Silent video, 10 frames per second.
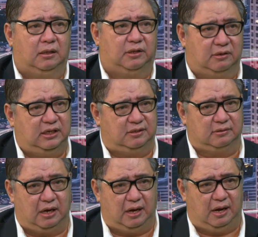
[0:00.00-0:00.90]
There is
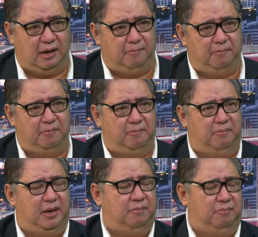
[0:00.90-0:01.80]
a
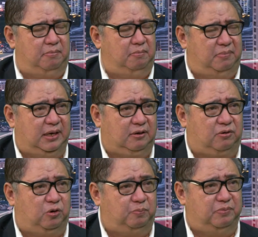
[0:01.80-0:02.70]
big
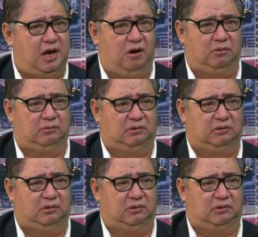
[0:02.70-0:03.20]
group now,